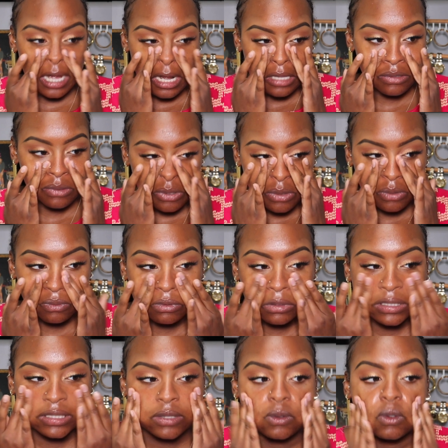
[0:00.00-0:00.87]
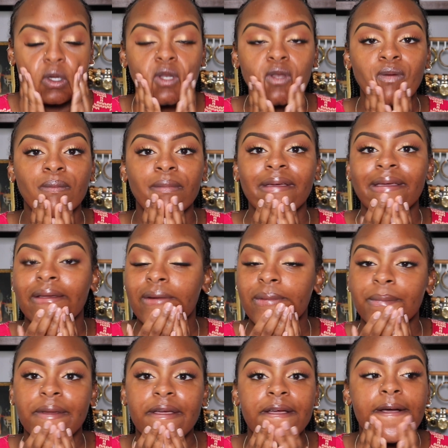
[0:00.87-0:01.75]
that's what's really going to make
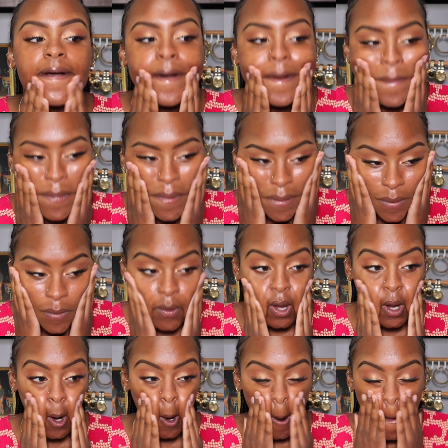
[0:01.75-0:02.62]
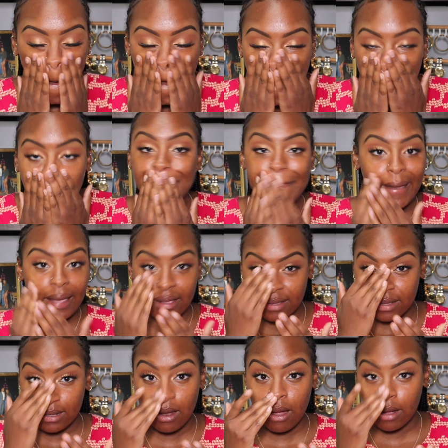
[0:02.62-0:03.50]
your makeup wear
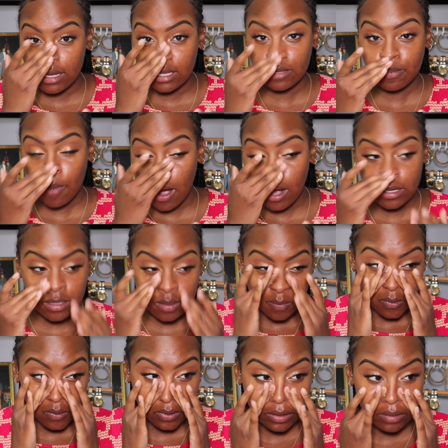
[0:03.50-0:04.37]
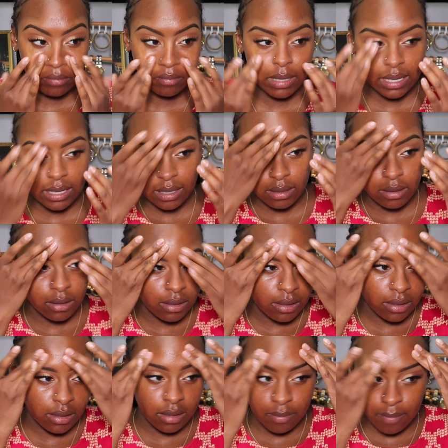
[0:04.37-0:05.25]
as long as possible and make it
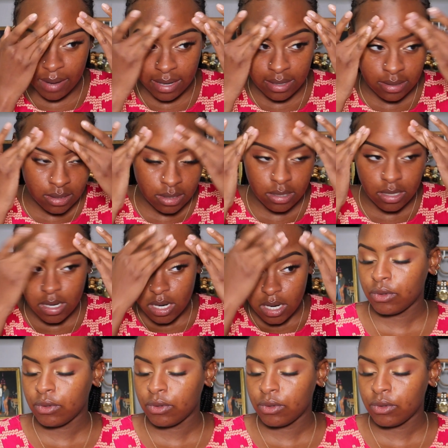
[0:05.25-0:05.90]
look the best.